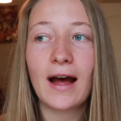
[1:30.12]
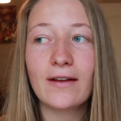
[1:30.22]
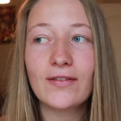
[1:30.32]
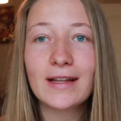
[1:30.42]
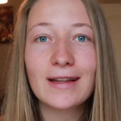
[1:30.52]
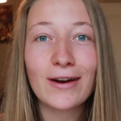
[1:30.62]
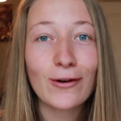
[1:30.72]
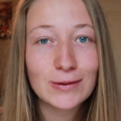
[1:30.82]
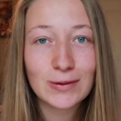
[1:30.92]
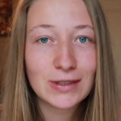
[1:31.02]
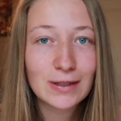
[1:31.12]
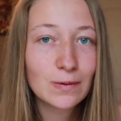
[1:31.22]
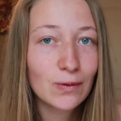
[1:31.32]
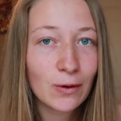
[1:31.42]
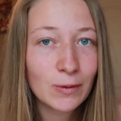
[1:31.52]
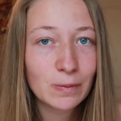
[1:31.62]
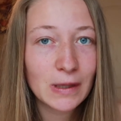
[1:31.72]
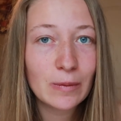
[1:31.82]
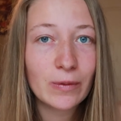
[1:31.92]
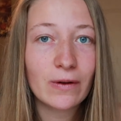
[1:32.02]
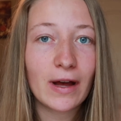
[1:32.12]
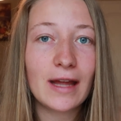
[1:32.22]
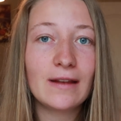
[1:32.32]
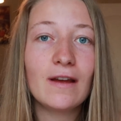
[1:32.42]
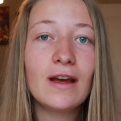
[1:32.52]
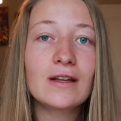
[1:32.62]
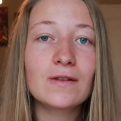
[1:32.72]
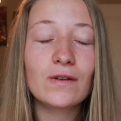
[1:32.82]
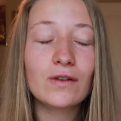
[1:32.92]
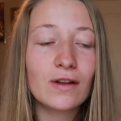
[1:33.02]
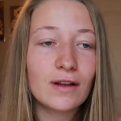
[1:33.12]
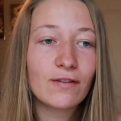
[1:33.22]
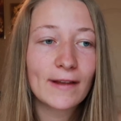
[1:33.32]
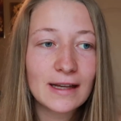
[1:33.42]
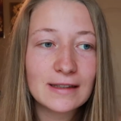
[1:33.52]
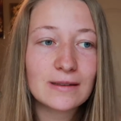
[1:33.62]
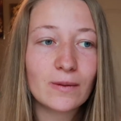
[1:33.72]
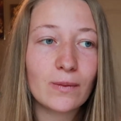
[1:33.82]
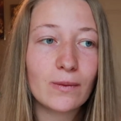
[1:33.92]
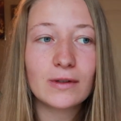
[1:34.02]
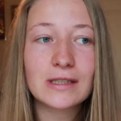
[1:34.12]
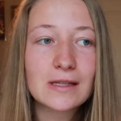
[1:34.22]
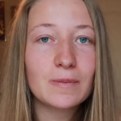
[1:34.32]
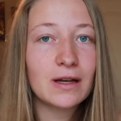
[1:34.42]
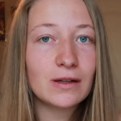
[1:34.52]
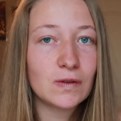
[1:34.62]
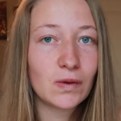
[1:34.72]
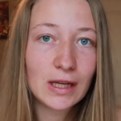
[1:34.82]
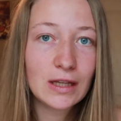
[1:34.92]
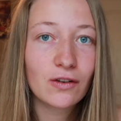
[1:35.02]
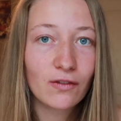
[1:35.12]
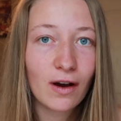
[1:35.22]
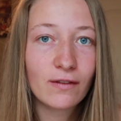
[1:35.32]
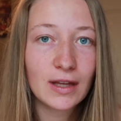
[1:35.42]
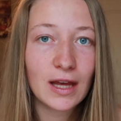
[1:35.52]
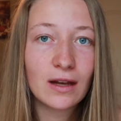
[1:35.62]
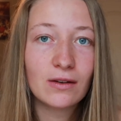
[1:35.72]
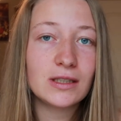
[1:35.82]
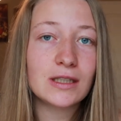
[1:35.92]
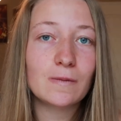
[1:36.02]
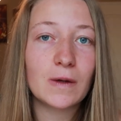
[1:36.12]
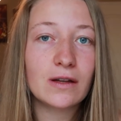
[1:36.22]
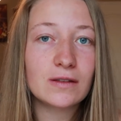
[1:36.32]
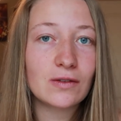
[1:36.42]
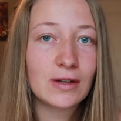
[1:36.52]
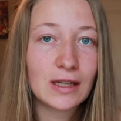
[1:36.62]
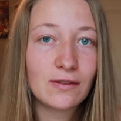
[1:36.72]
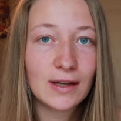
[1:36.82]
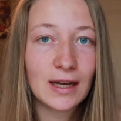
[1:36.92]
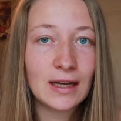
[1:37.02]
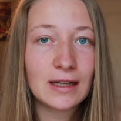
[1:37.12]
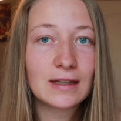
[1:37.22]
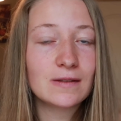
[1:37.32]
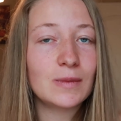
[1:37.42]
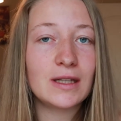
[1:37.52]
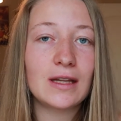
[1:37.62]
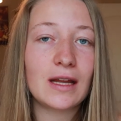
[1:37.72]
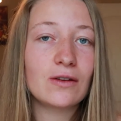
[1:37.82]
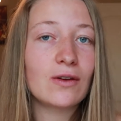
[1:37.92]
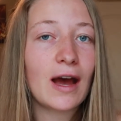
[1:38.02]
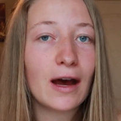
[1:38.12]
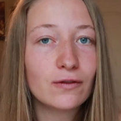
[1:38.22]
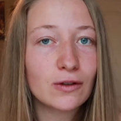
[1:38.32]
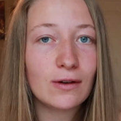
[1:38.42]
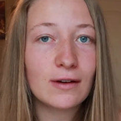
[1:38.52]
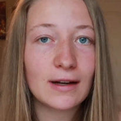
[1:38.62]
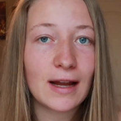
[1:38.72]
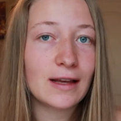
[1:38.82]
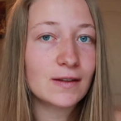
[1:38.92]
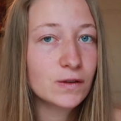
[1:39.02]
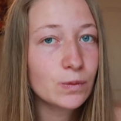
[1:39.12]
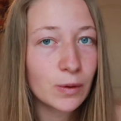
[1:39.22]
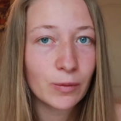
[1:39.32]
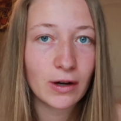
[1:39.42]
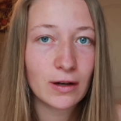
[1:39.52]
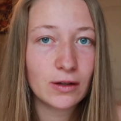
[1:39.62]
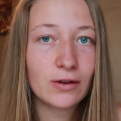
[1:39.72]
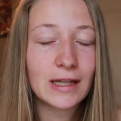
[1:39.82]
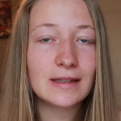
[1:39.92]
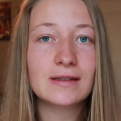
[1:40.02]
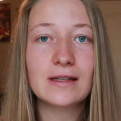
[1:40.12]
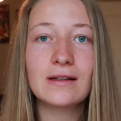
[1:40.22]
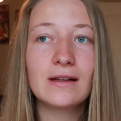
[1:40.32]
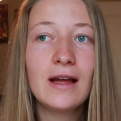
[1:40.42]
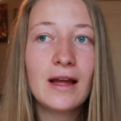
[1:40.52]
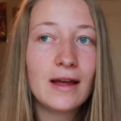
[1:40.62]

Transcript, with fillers: I think they're also just normal people and the thing is, just because you eat raw vegan or just because you eat vegan, it doesn't mean that you have to look like a supermodel. You can still,